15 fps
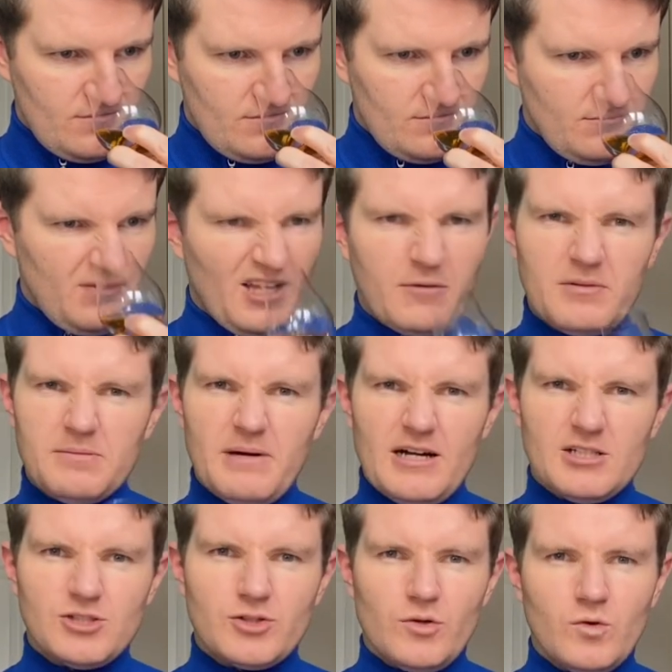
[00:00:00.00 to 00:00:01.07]
But that wee bit of
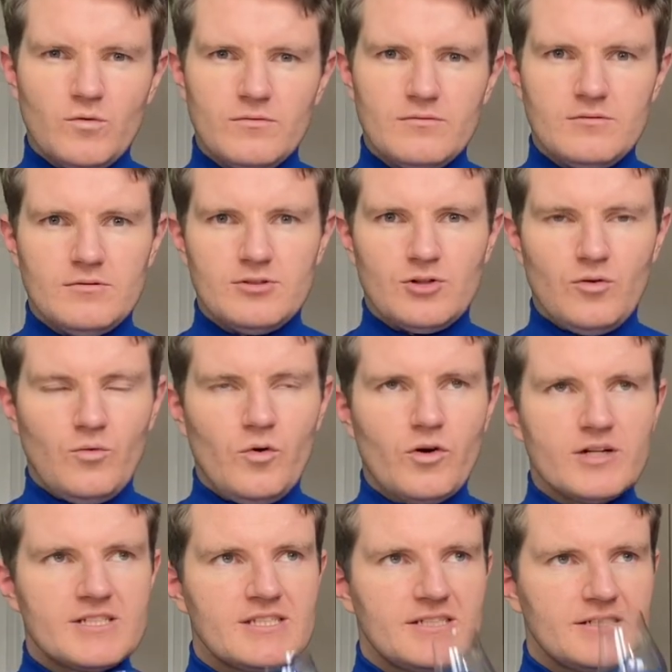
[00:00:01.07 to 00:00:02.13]
salt water
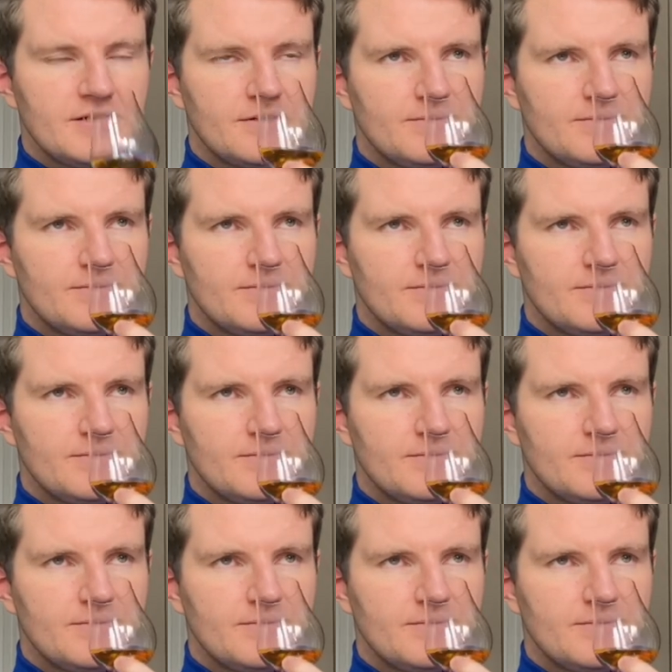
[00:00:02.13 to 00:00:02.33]
stays.